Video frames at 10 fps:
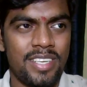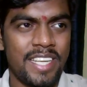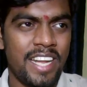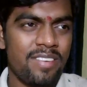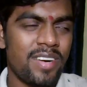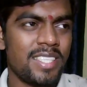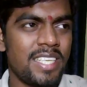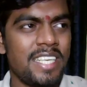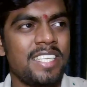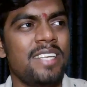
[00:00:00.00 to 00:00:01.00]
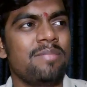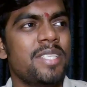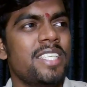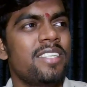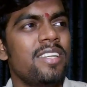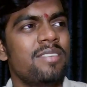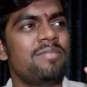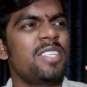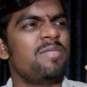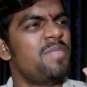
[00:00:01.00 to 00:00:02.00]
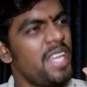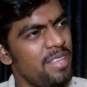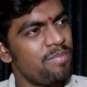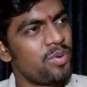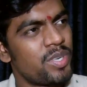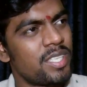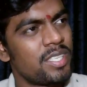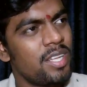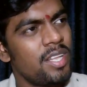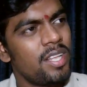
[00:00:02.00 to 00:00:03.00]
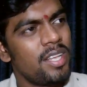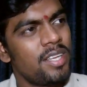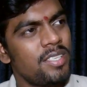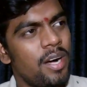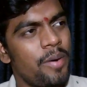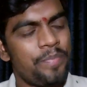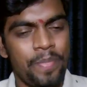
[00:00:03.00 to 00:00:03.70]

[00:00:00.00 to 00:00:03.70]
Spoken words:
grandfather and grandmother's love is very important. Yeah,